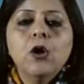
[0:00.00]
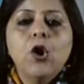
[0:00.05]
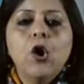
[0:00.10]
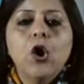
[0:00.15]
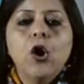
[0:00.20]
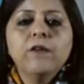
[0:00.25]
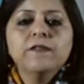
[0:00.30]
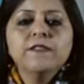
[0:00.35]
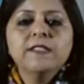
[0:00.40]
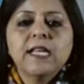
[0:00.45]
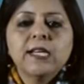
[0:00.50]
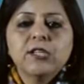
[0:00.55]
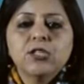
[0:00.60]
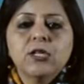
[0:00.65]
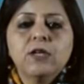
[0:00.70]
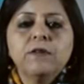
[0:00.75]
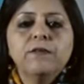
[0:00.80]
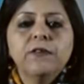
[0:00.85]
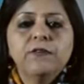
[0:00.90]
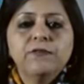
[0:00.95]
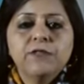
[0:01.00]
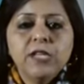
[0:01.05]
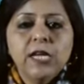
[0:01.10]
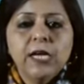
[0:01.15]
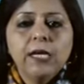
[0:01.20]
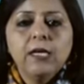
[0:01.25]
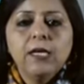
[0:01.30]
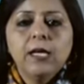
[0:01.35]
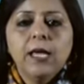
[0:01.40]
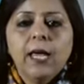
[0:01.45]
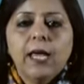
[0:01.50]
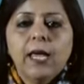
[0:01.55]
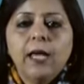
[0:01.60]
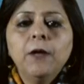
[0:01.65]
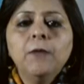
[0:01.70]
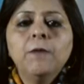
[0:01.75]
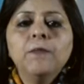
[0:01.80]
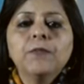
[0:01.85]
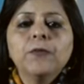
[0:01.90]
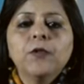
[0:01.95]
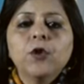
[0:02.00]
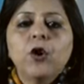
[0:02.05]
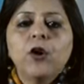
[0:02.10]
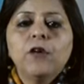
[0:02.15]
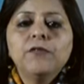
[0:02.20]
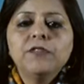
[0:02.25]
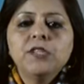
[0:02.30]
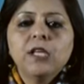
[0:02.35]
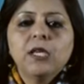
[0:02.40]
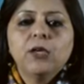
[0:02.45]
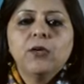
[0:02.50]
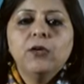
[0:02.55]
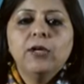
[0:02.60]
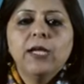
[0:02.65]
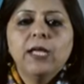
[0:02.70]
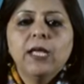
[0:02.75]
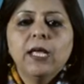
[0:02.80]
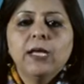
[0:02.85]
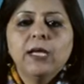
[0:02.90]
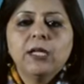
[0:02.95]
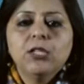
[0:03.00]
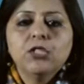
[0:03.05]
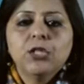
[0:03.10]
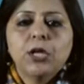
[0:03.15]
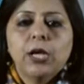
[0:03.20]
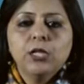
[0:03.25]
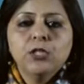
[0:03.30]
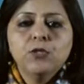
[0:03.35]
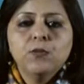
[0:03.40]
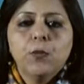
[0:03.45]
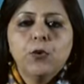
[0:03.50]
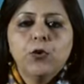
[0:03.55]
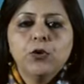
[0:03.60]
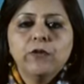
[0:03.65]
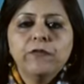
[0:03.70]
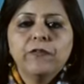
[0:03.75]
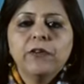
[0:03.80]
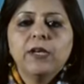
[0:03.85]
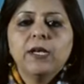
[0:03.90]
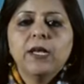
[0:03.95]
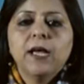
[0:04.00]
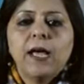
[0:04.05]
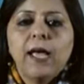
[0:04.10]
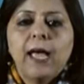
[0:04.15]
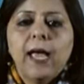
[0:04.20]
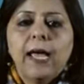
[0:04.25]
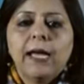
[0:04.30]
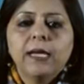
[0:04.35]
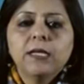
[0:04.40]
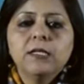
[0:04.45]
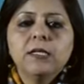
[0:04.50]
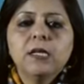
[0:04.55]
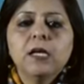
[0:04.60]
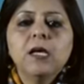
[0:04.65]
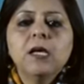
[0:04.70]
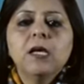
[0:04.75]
of section 15K of Security and Exchange Board of India Act